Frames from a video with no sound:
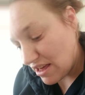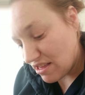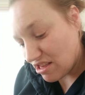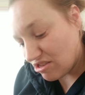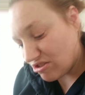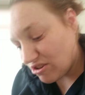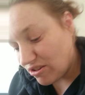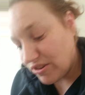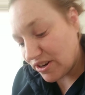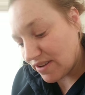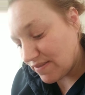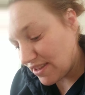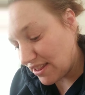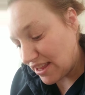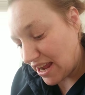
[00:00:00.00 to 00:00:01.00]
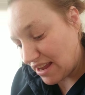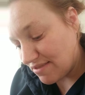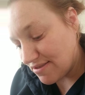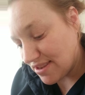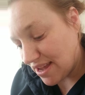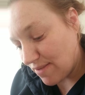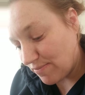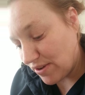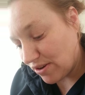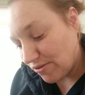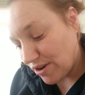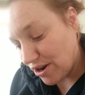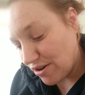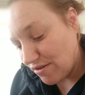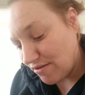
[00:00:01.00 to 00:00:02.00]
The children of the lane skipping
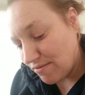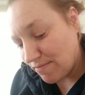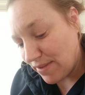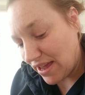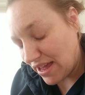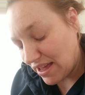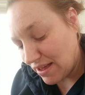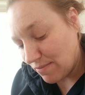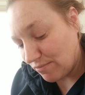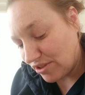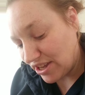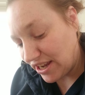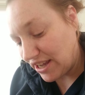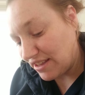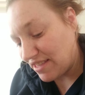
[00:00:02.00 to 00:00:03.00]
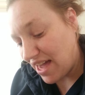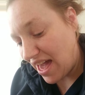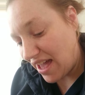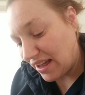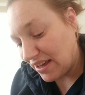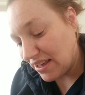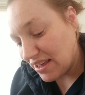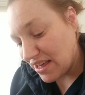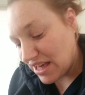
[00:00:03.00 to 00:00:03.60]
rope and playing tag.